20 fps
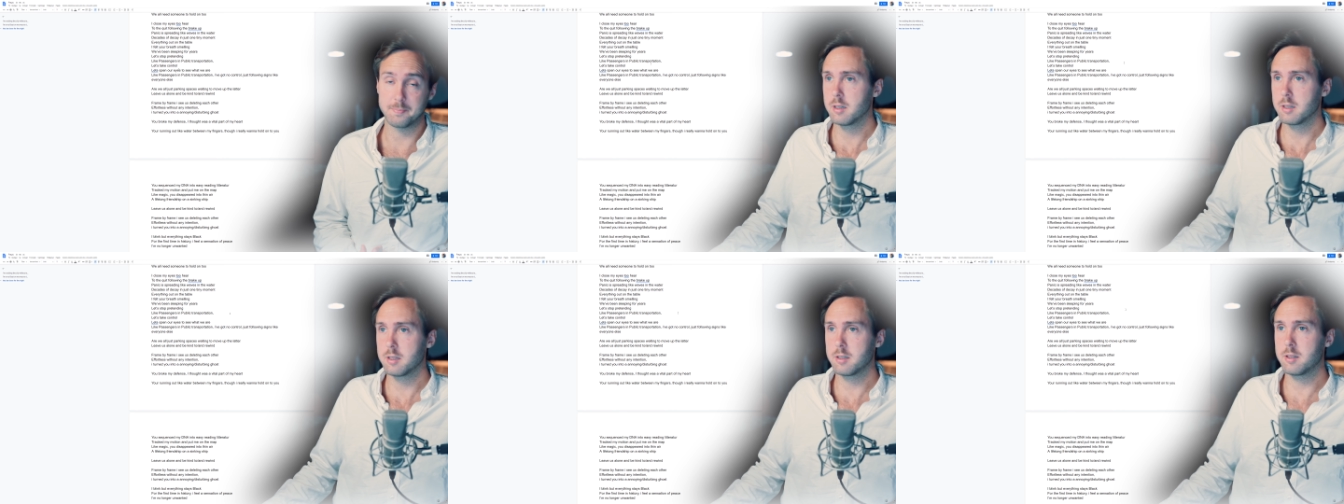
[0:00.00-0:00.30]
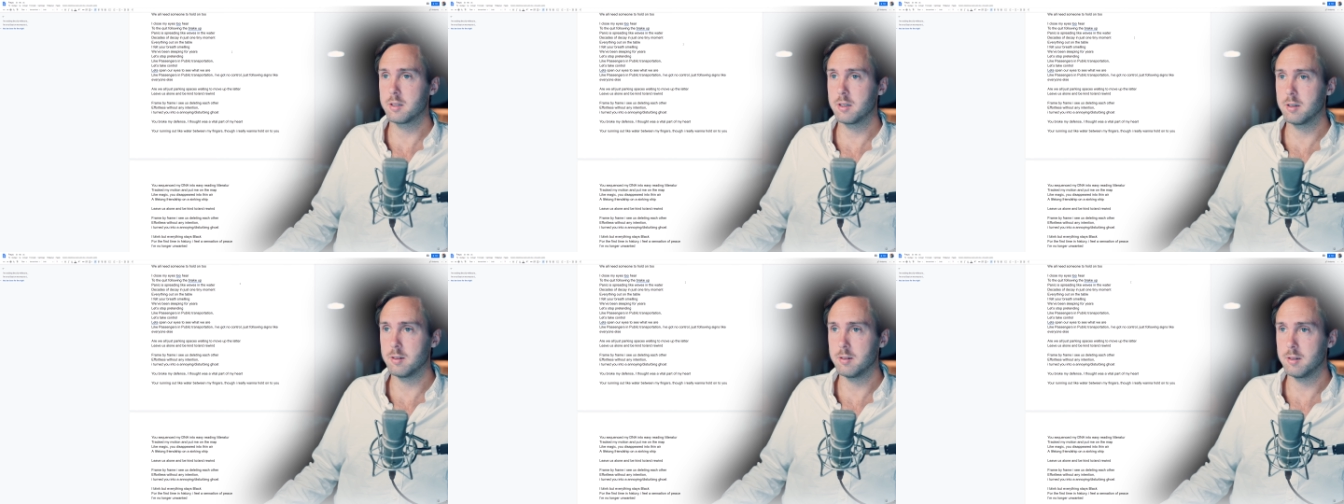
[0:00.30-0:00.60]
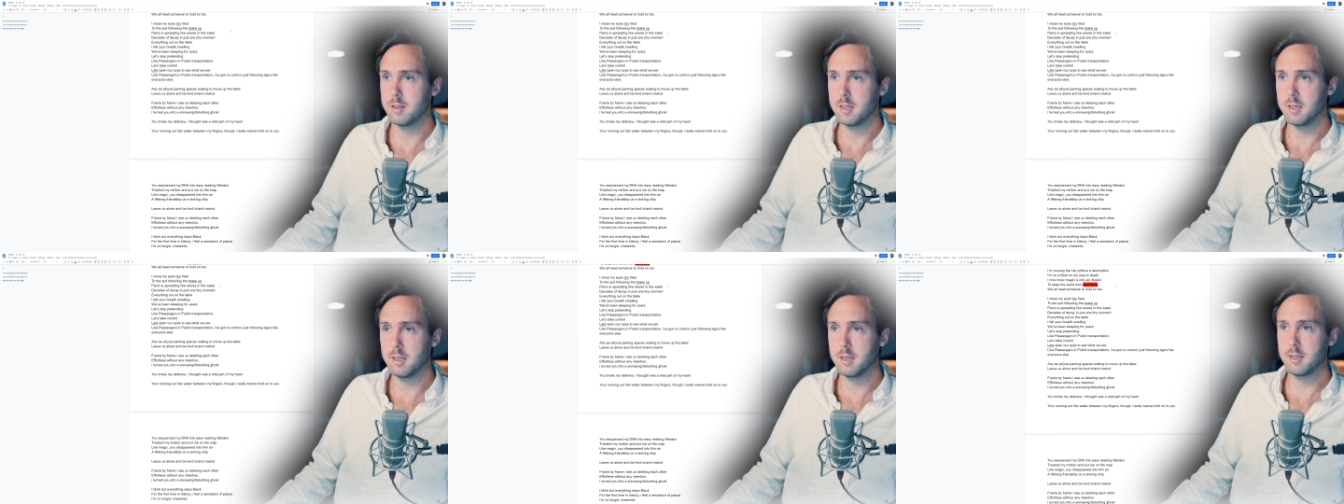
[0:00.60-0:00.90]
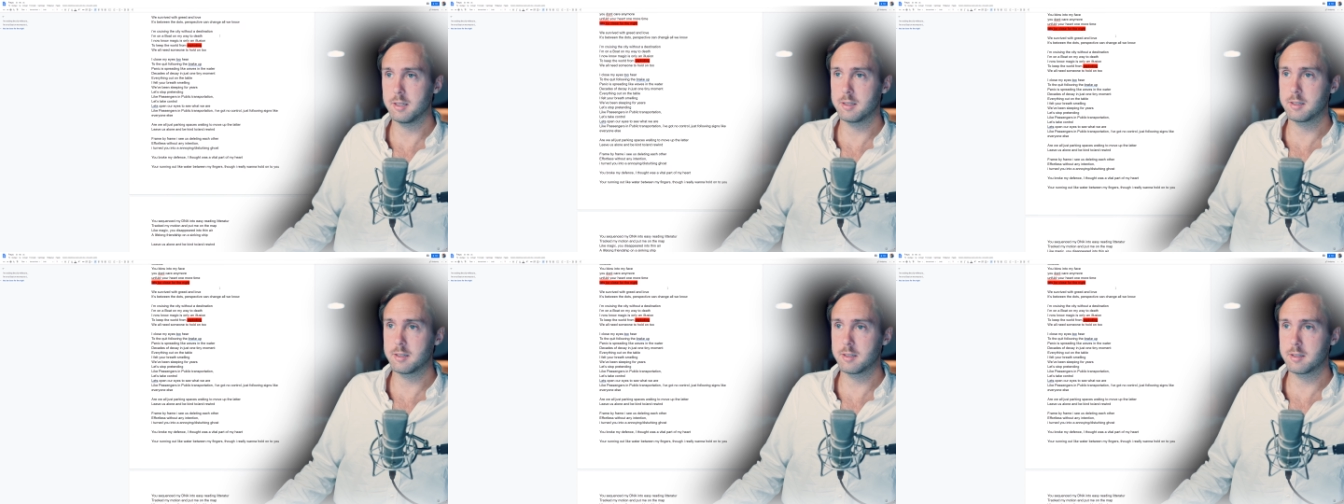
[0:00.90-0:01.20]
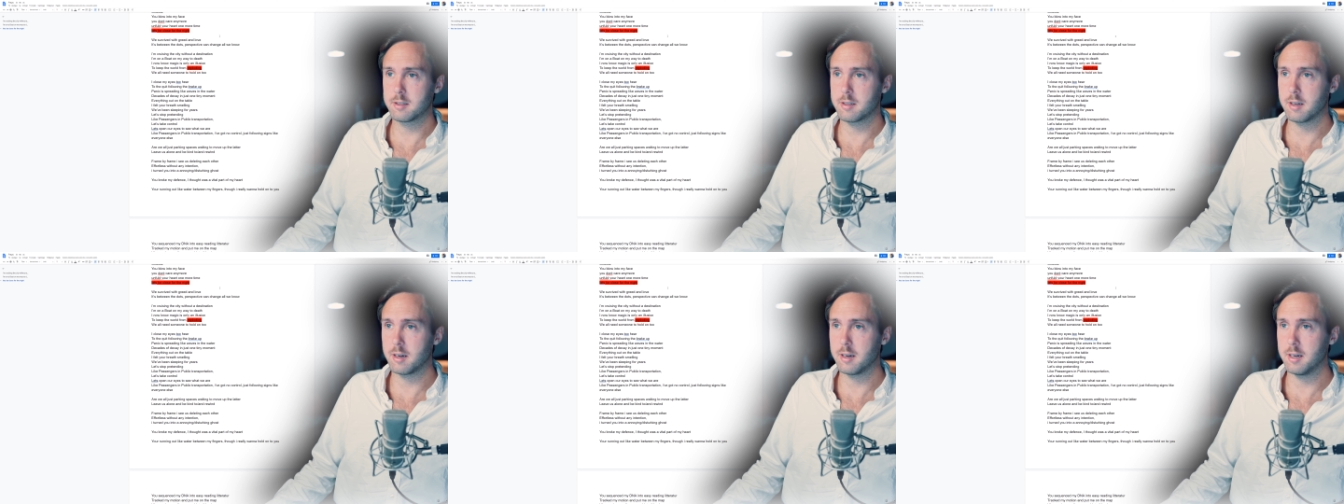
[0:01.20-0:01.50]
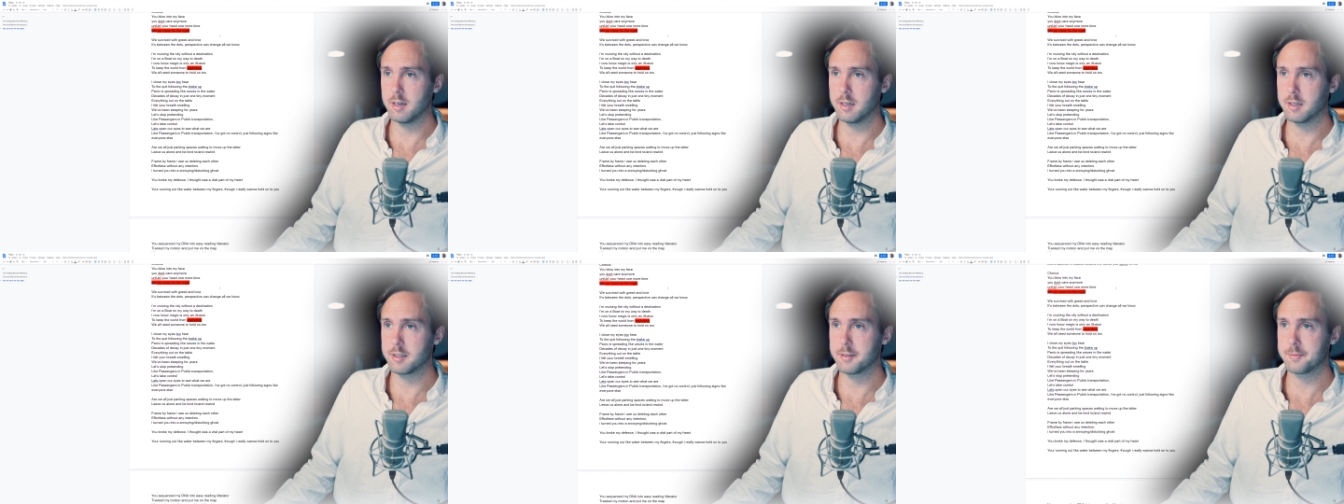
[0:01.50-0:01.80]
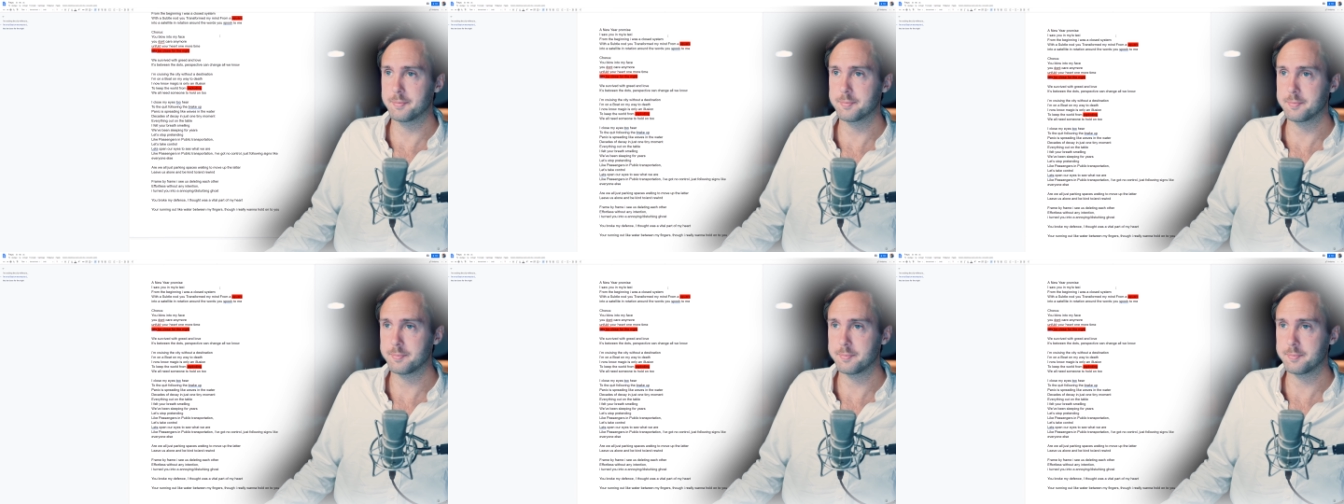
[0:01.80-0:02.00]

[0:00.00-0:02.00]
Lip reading: So let's start.